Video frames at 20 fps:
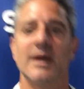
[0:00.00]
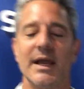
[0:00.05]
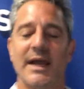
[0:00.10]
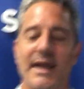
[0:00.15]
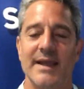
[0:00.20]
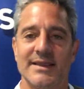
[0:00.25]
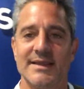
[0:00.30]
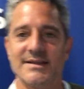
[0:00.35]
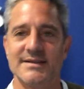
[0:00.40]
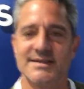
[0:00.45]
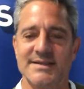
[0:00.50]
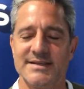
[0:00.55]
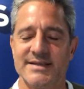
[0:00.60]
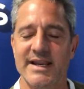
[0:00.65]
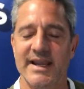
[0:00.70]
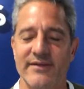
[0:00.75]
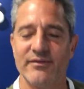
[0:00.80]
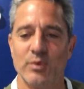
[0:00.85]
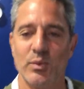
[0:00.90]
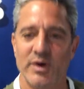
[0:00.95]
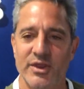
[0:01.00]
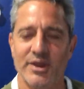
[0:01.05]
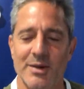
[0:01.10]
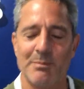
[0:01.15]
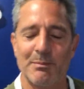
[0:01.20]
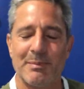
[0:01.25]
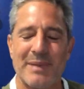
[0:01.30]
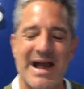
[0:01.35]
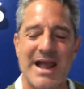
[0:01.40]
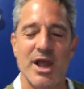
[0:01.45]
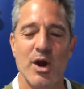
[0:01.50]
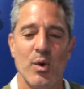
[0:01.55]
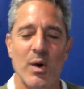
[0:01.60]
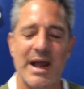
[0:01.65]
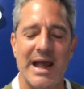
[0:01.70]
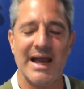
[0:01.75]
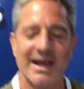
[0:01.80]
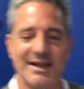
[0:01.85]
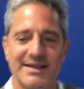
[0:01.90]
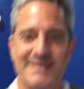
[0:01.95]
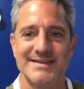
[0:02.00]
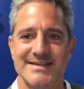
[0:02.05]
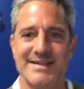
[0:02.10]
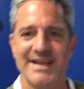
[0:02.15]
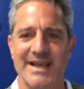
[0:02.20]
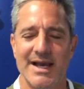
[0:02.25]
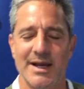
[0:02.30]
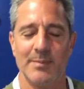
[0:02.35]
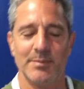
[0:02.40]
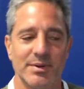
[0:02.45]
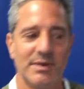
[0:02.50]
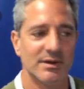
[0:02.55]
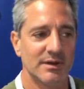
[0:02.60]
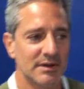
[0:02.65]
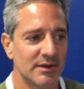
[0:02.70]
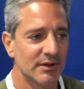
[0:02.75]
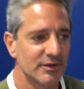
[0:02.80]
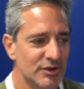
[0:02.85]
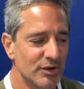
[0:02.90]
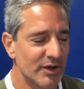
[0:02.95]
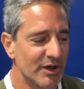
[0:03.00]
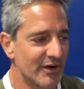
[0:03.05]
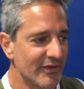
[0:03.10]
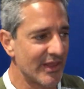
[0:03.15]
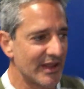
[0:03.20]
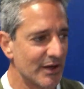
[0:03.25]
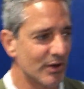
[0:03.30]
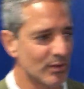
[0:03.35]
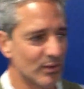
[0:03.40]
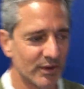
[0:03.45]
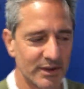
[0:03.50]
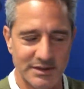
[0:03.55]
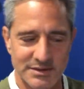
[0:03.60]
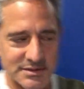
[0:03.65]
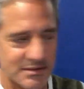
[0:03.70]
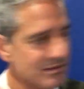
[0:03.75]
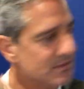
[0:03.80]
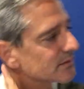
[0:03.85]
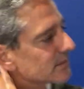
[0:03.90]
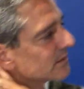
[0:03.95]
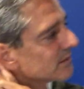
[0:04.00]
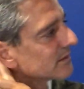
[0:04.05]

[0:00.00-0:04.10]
Hey, this is Steven with a biohack tip. Do you hear that noise?